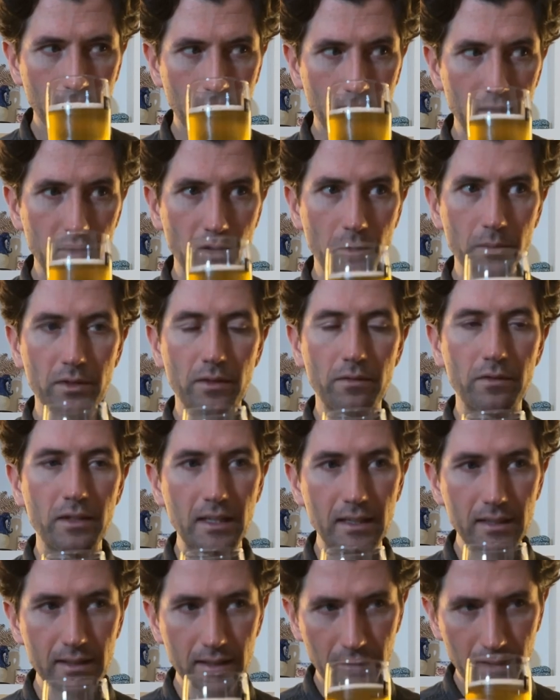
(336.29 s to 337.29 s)
In terms of
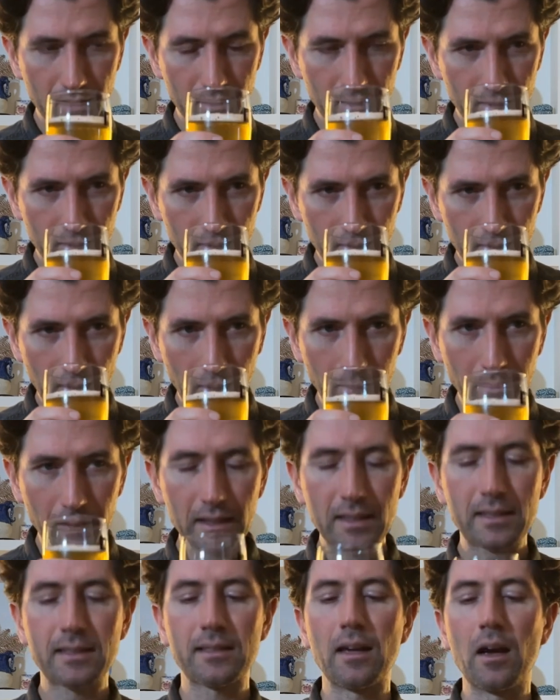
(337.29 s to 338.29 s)
yeast, I'm
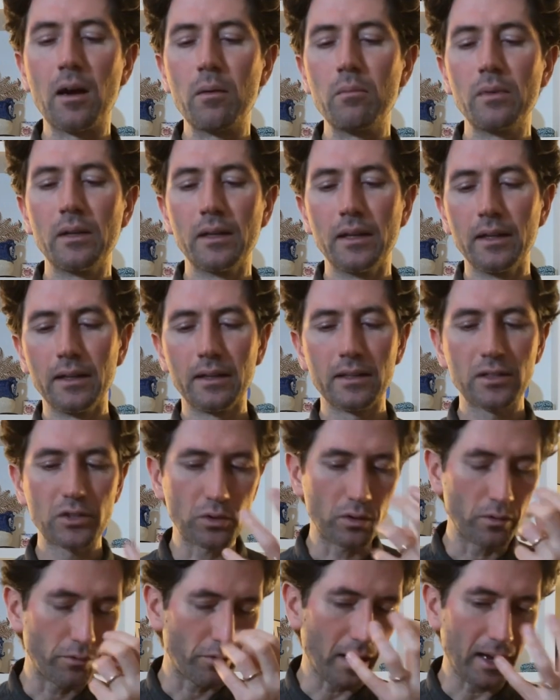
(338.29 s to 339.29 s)
getting some
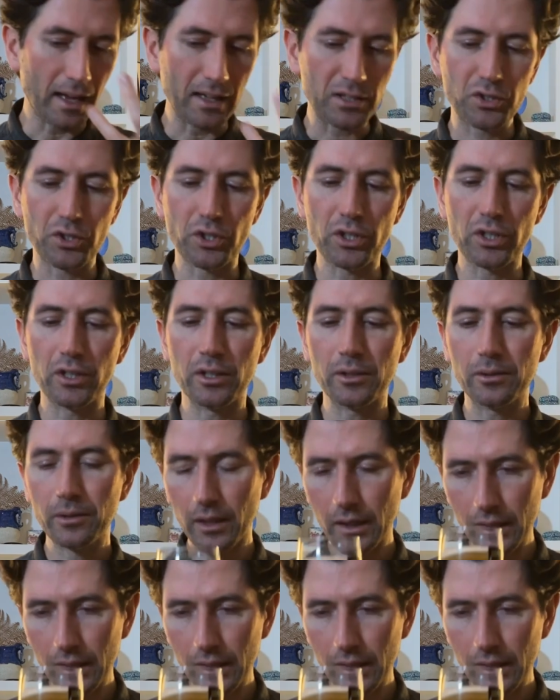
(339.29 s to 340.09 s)
sort of ester